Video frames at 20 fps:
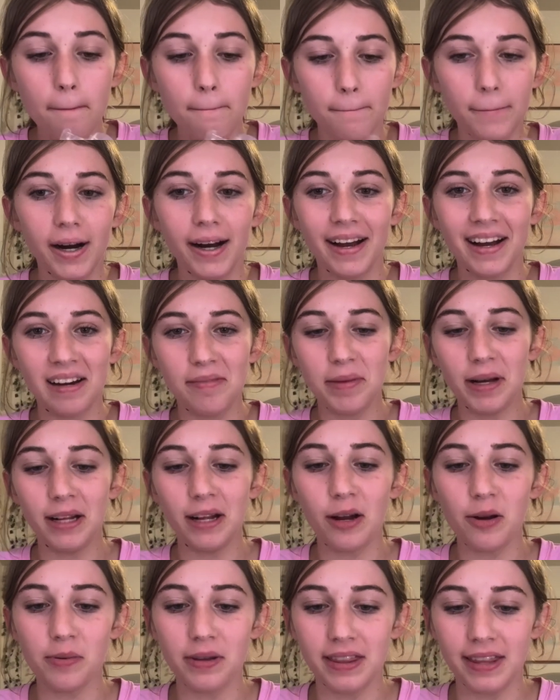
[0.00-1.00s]
But coming
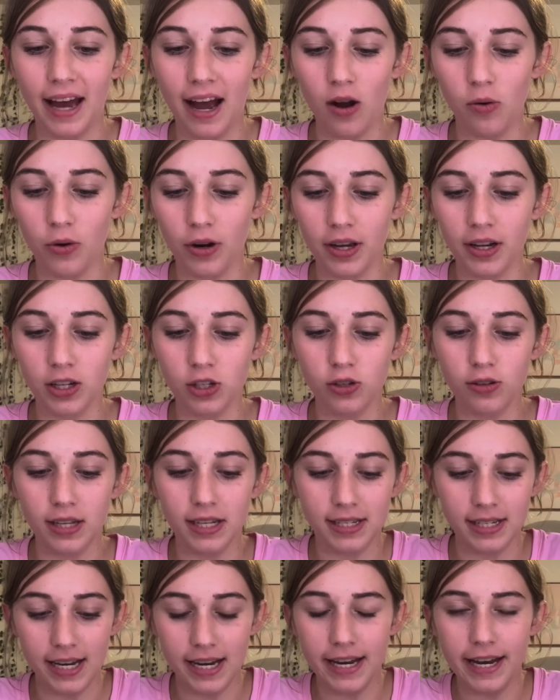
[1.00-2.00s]
along with that, we're going to do
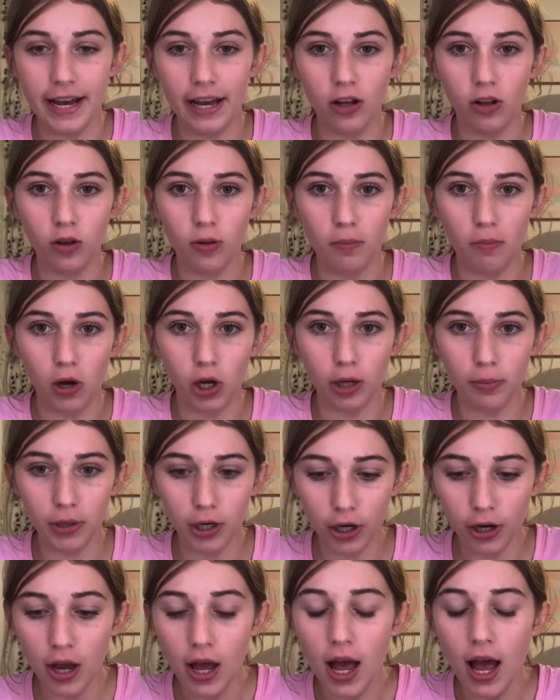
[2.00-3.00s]
this nail
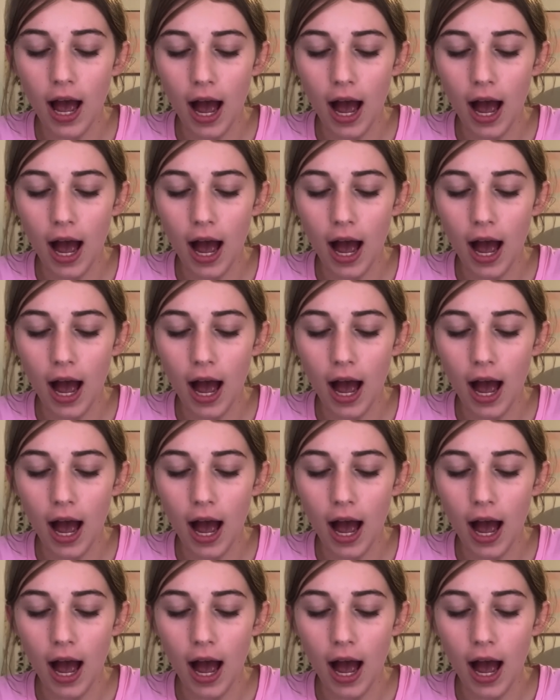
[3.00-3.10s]
monomer.